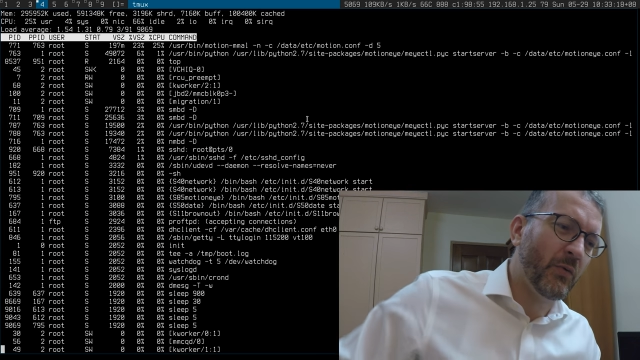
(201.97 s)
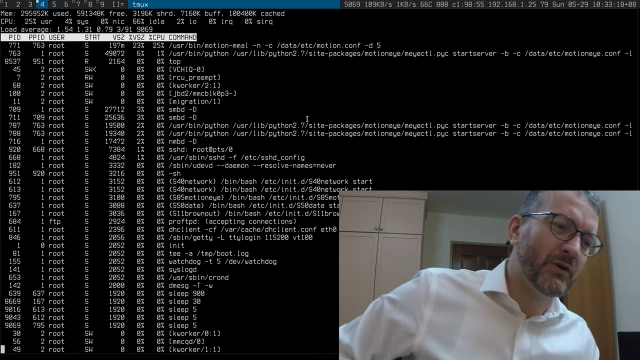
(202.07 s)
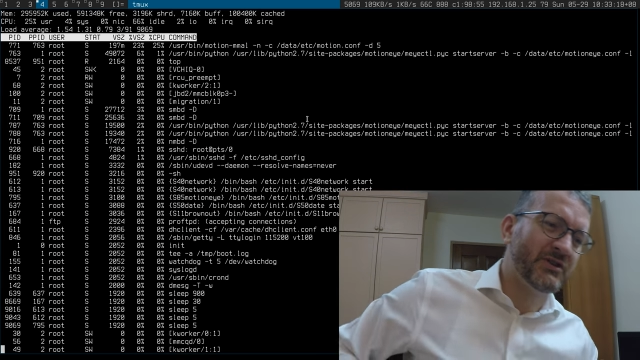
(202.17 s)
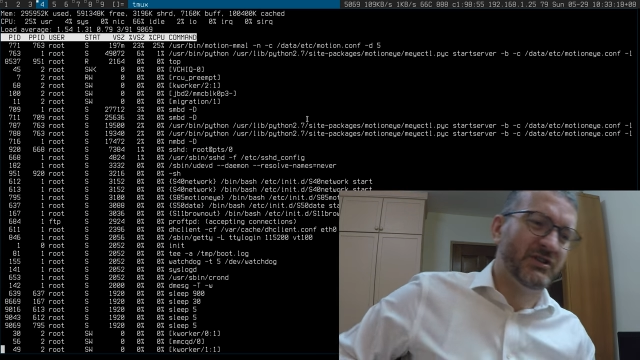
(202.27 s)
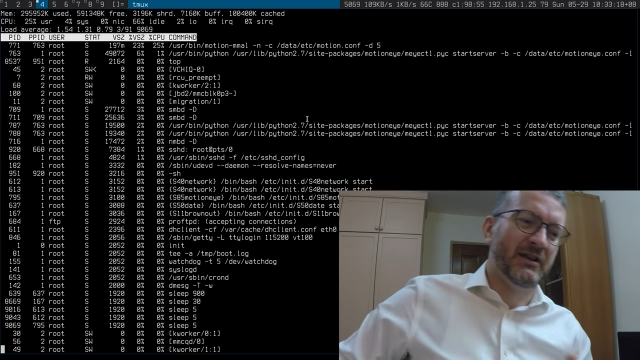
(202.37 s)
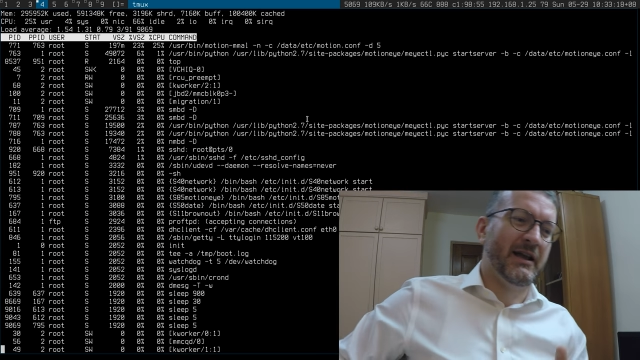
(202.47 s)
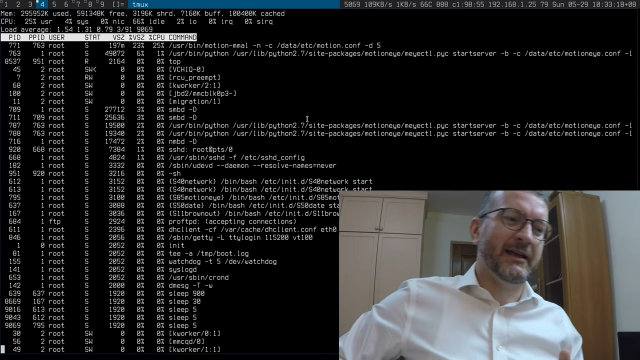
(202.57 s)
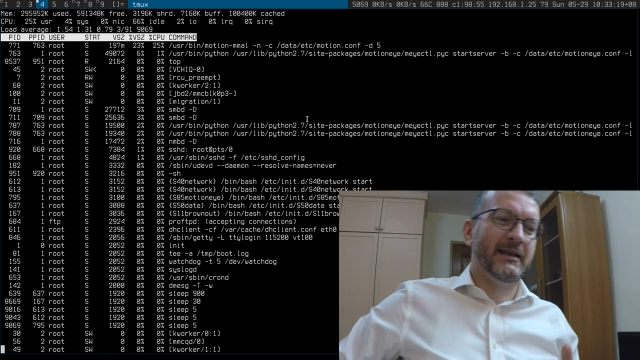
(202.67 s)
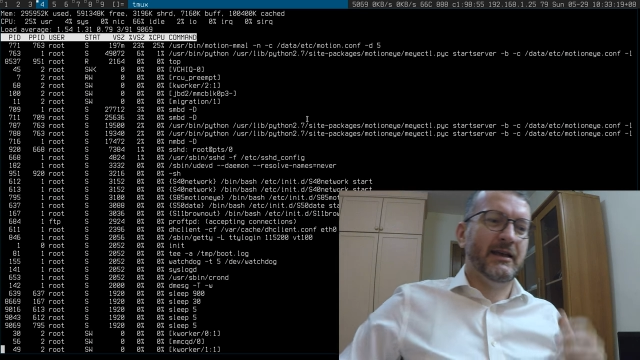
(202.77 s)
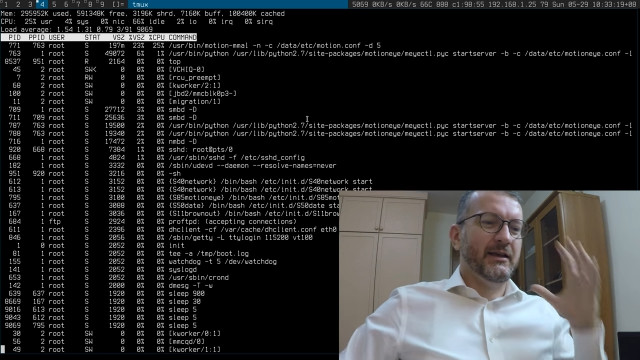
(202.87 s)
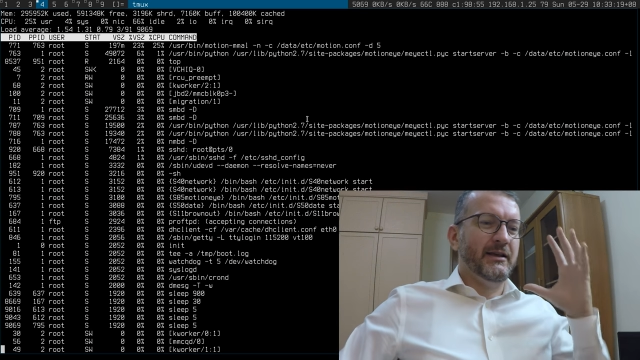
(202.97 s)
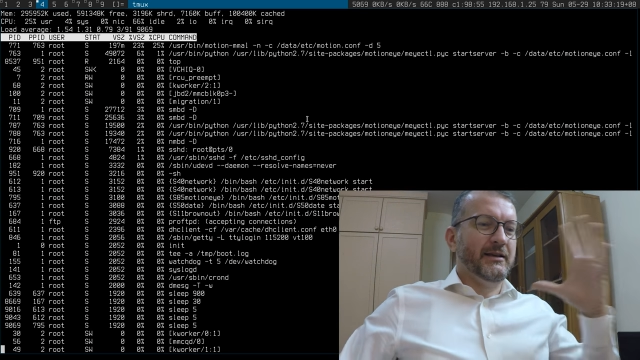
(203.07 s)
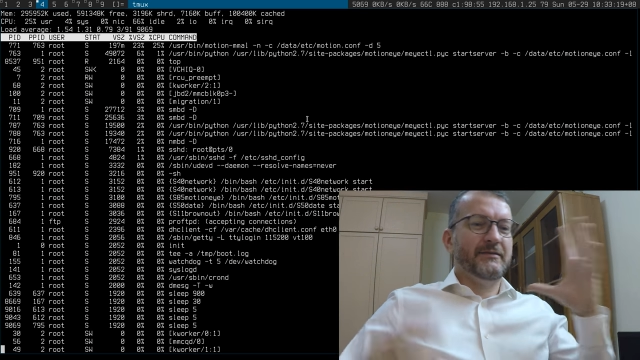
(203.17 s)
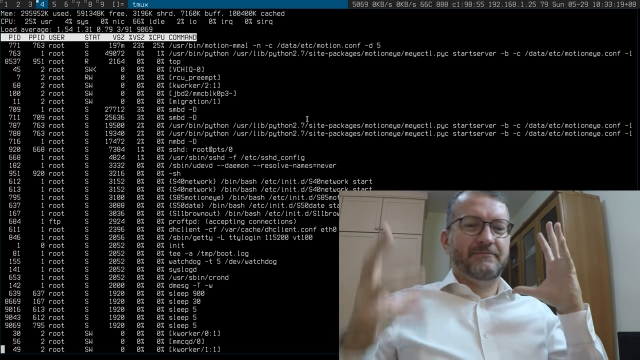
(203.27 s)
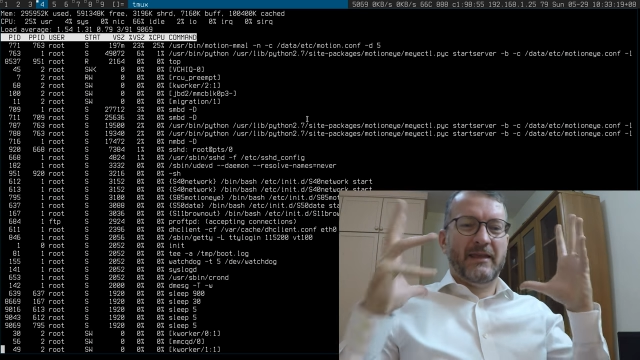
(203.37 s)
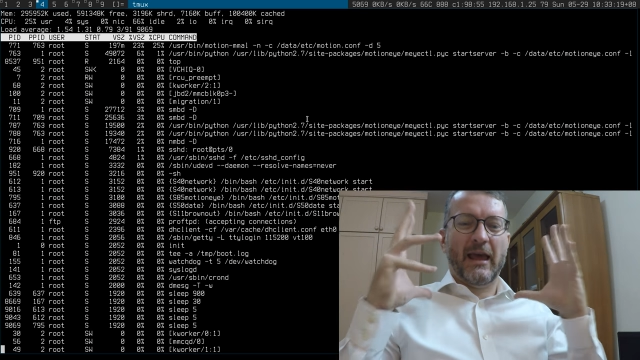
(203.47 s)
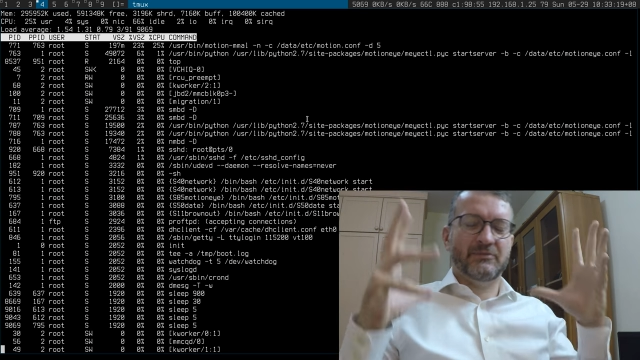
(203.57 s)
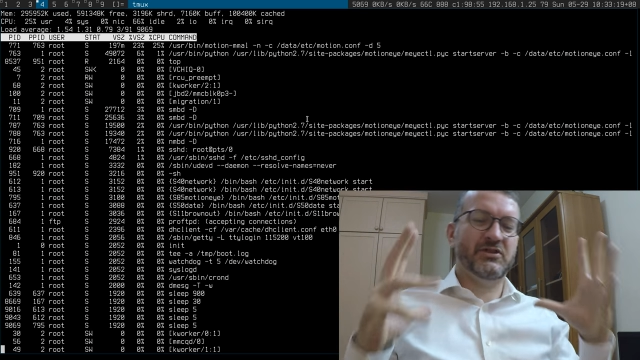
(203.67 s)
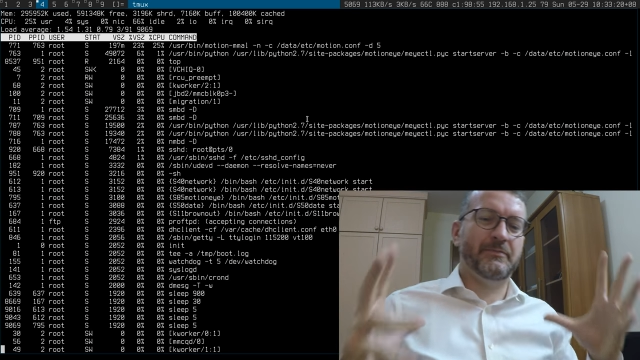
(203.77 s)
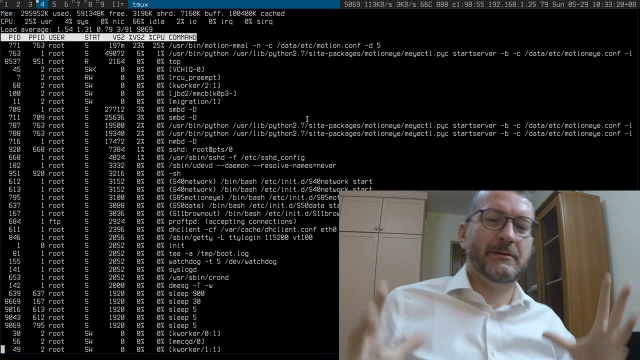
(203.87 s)
to like
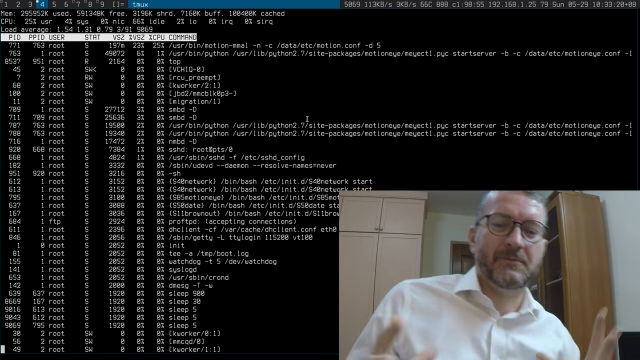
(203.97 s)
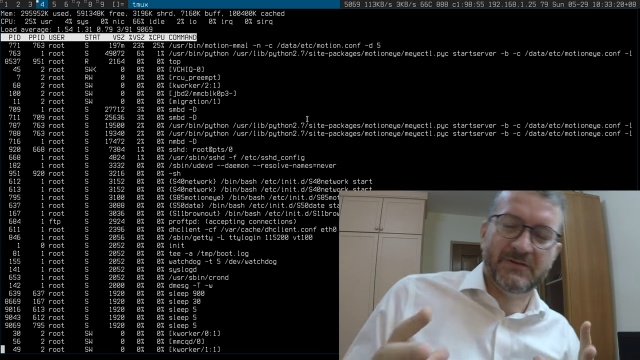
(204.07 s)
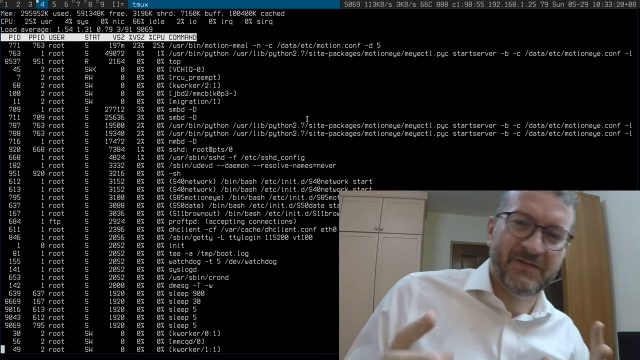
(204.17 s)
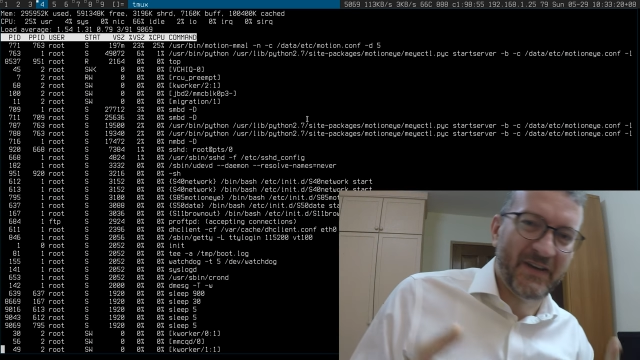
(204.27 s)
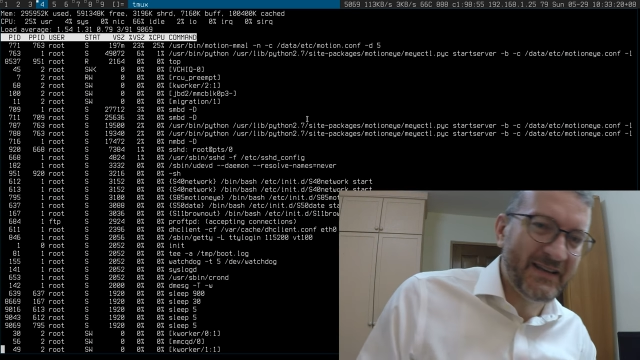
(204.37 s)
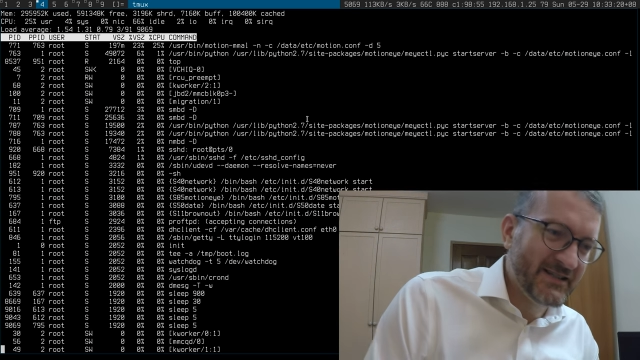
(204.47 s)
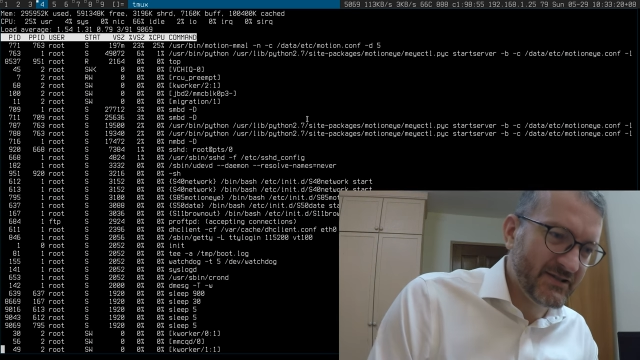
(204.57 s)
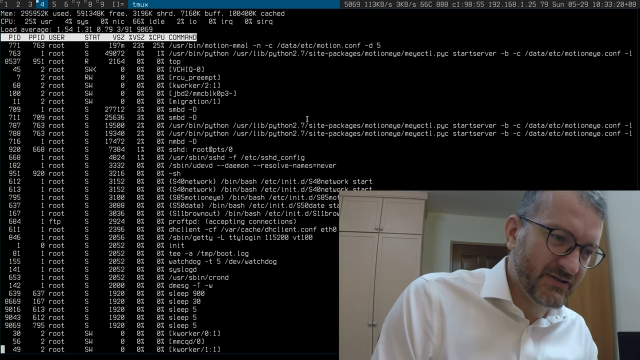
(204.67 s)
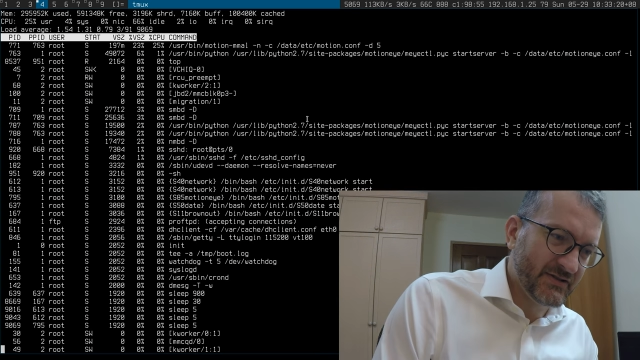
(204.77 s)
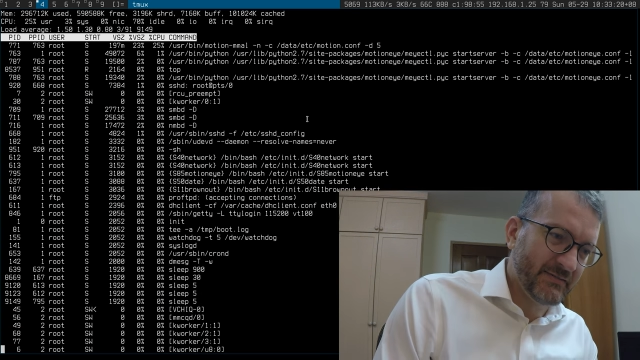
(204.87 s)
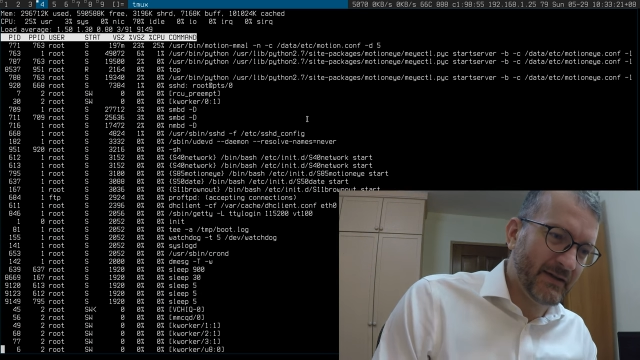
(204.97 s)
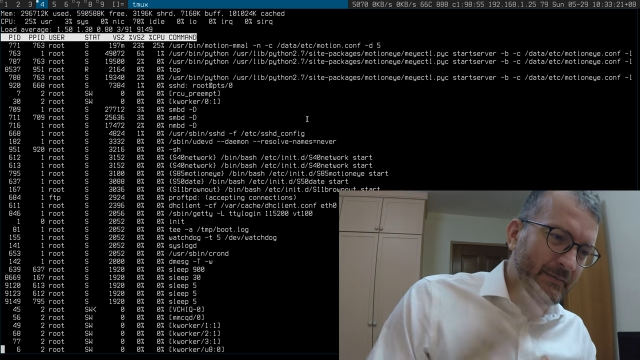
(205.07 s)
capture people's faces or something,